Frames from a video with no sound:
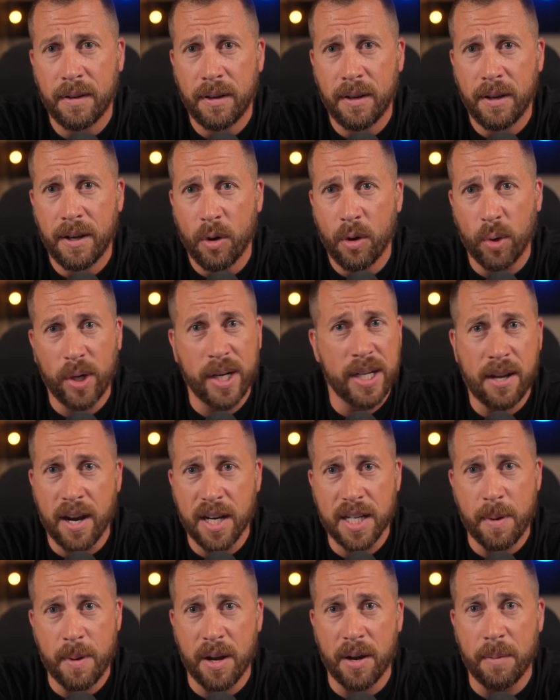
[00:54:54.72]
where he
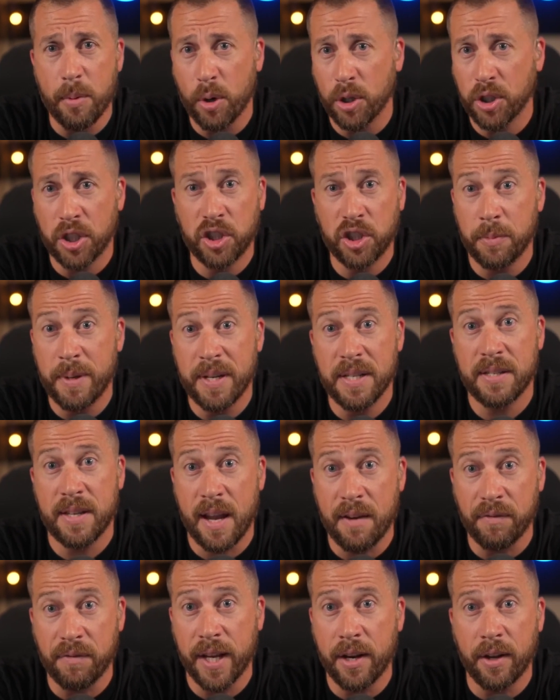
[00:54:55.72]
talks about abortion should be
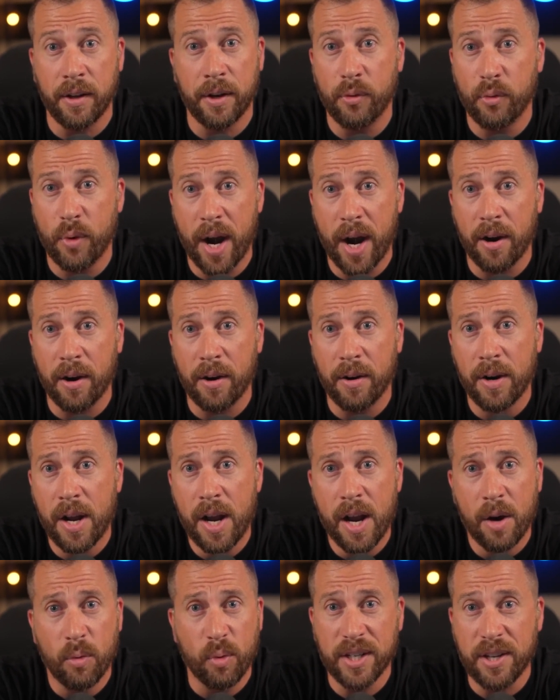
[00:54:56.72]
safe, legal, and rare,
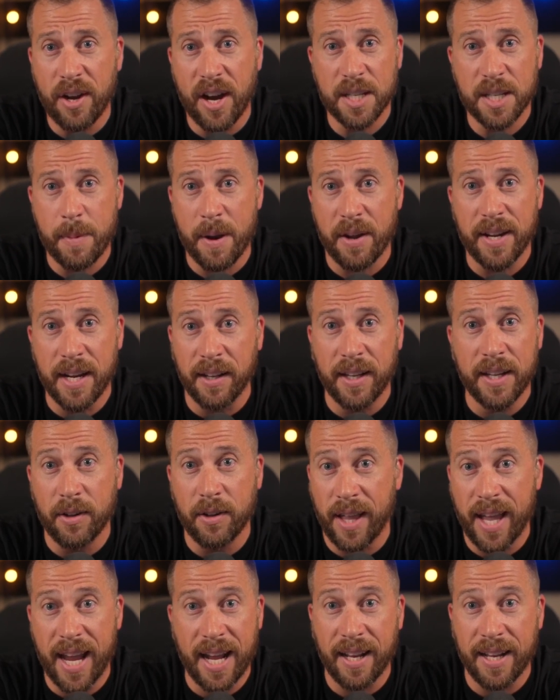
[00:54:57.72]
where he talks about illegal
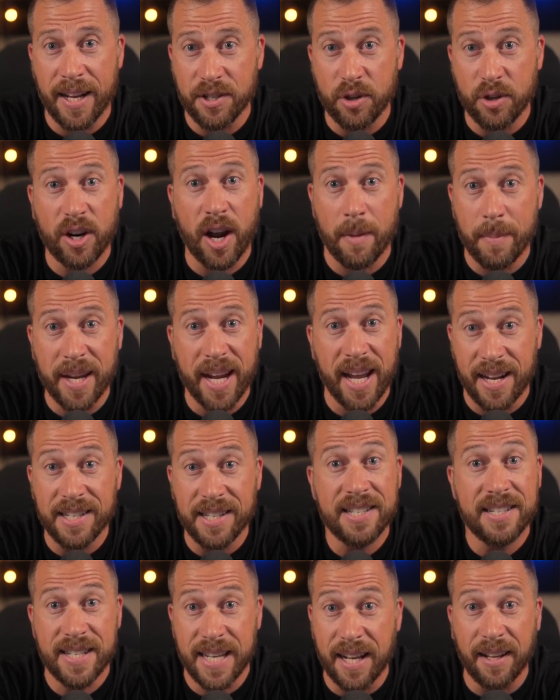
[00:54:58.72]
aliens are coming in and
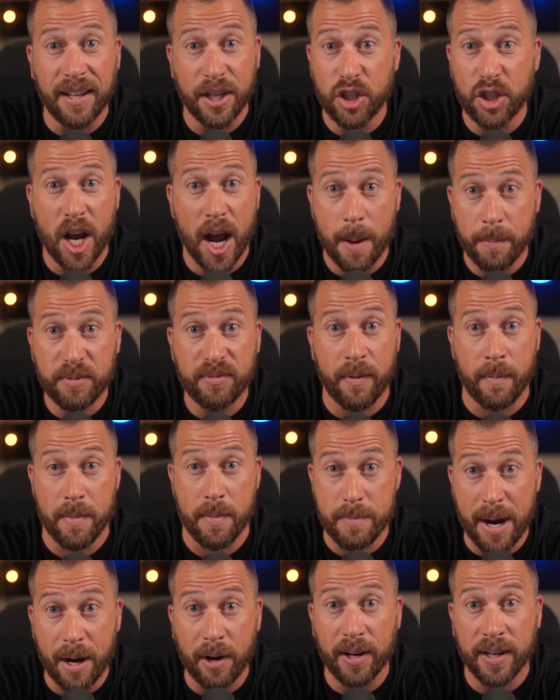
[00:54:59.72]
stealing jobs from
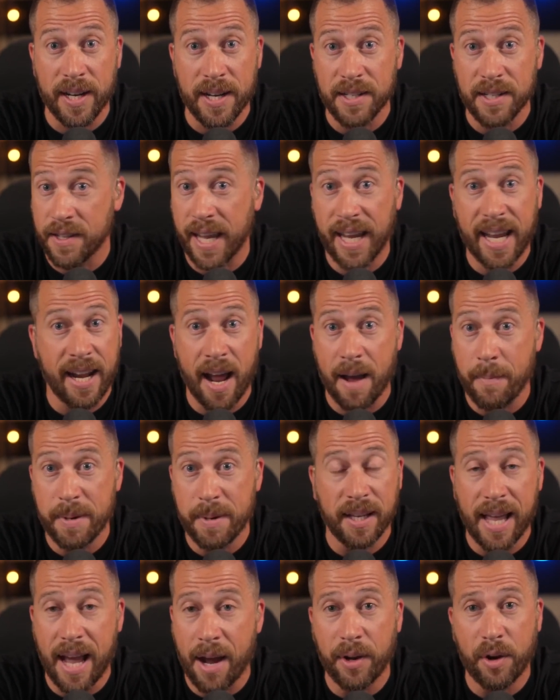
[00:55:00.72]
Americans and they cannot be
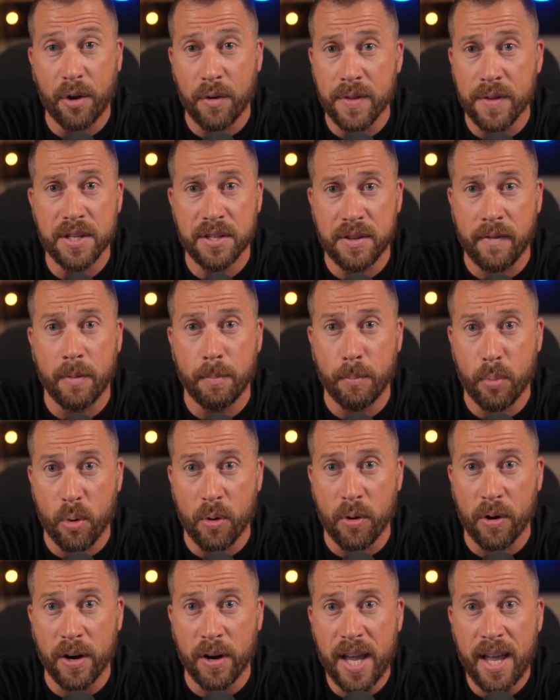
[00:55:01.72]
allowed in over the southern
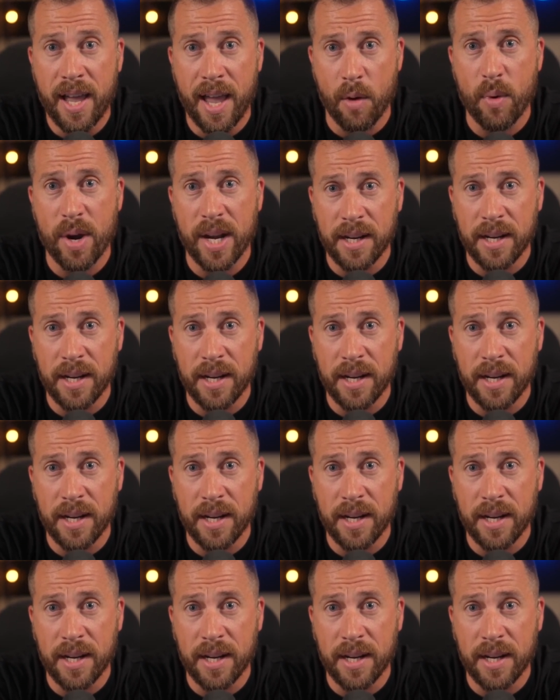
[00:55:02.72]
border, and we need to